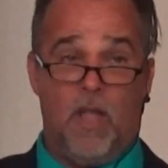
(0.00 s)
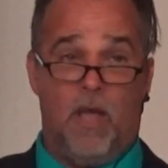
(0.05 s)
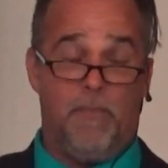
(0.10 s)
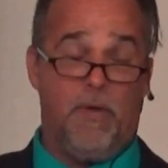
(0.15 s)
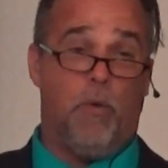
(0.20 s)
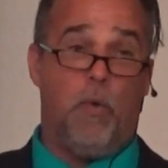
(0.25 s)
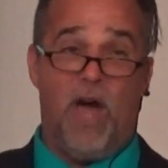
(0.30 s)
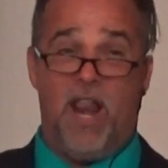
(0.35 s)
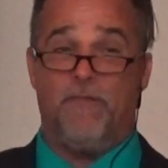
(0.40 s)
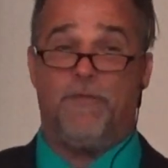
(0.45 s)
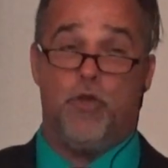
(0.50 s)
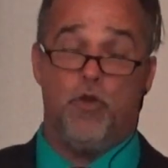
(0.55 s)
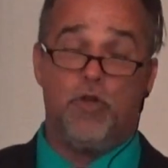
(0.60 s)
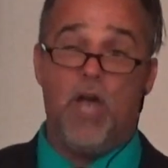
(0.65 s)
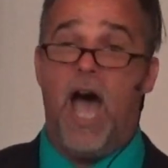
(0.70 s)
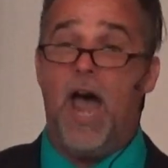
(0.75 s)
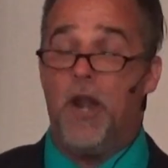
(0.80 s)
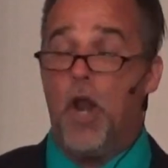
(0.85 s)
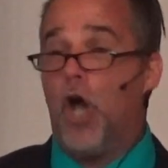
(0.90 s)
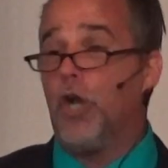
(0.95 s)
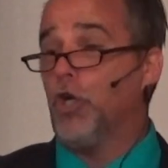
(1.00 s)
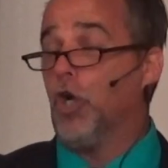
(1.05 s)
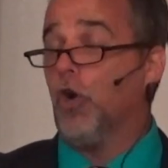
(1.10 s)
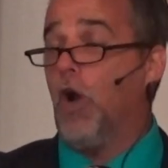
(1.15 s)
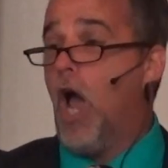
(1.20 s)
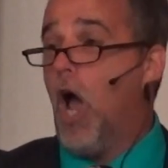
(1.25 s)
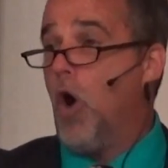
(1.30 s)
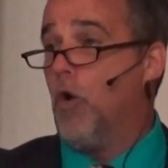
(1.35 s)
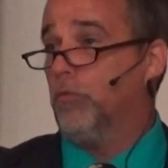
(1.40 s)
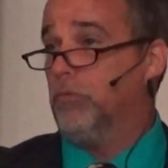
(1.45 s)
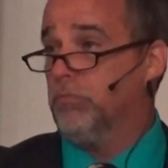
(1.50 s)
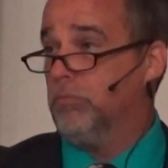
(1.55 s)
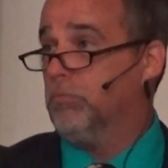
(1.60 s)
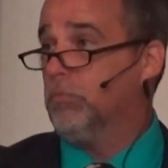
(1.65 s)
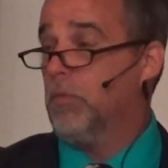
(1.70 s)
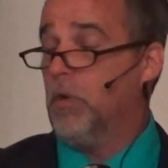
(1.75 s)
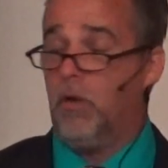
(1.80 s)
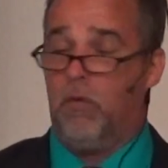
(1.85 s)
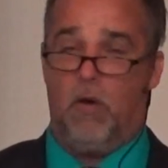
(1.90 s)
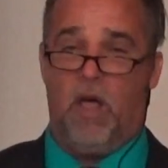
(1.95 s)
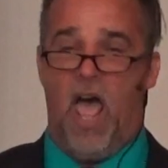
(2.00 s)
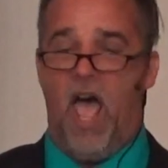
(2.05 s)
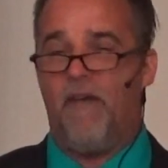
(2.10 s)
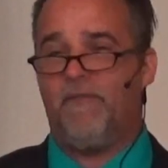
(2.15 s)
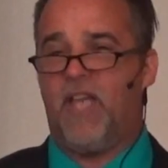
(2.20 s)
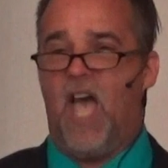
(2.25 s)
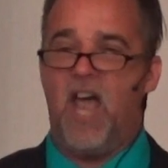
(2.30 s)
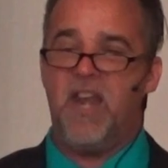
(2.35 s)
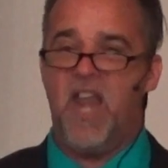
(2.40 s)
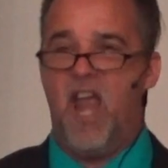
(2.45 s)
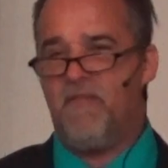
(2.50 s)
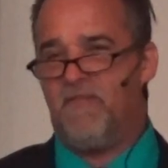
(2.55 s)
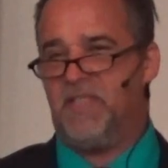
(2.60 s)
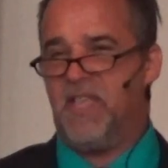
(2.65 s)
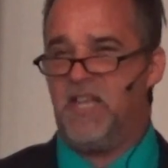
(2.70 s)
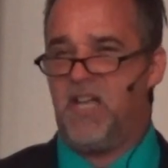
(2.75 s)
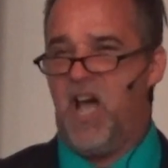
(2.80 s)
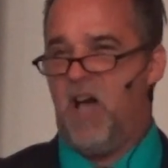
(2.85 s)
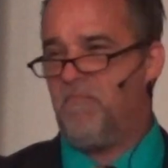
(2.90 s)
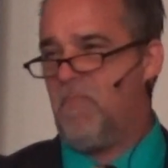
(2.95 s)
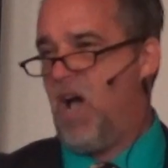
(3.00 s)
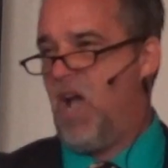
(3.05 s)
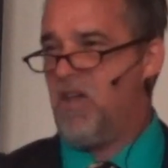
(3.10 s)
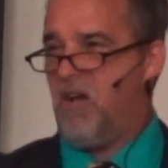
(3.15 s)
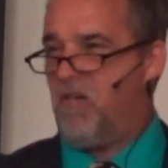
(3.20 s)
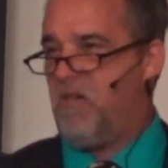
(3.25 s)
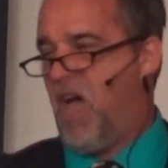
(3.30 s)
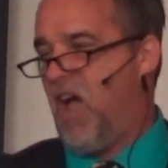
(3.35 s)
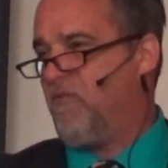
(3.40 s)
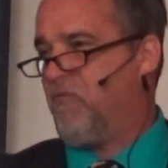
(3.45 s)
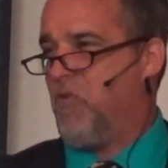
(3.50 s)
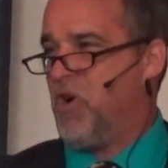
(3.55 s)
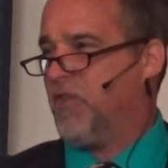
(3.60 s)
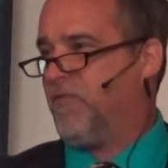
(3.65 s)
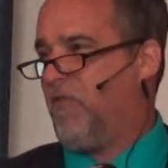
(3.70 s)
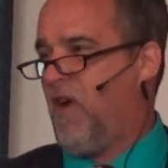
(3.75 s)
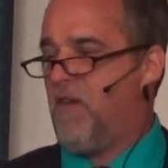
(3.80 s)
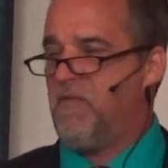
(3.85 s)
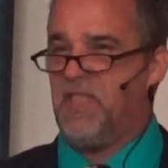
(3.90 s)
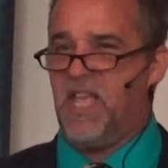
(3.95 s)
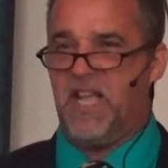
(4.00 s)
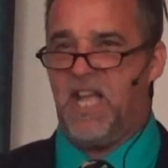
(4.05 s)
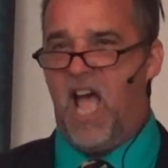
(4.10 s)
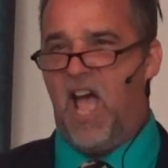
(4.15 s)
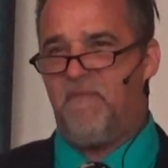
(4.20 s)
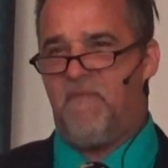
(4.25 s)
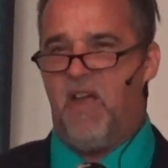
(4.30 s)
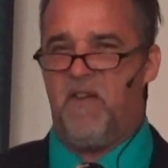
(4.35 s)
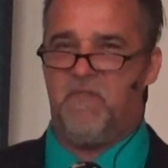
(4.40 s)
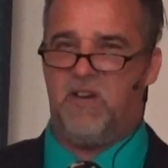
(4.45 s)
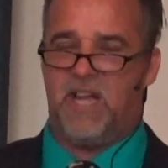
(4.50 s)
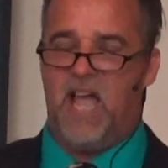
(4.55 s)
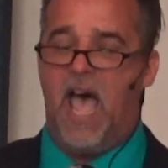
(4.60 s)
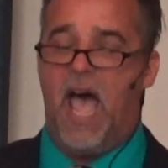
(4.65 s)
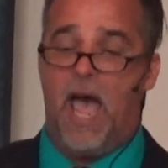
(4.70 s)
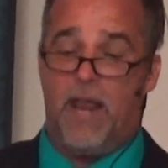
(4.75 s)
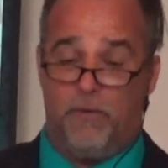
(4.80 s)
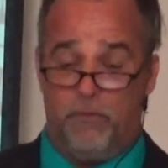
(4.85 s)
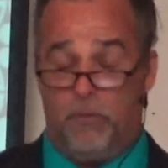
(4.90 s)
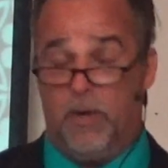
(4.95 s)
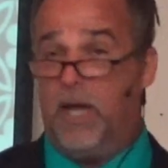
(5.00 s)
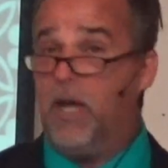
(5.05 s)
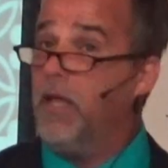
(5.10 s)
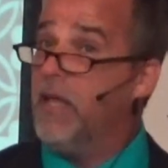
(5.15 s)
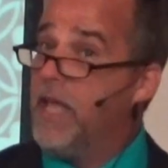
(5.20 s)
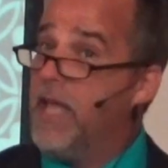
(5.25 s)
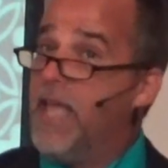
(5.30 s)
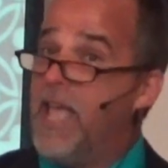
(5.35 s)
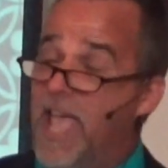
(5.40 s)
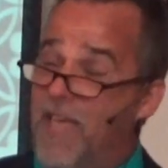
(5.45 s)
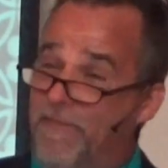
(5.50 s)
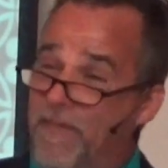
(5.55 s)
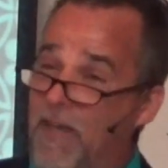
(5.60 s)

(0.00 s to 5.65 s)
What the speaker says: I mean, what have you gotten on your own? Well, I've gotten everything on my own. I've worked for everything I've ever got. Well, if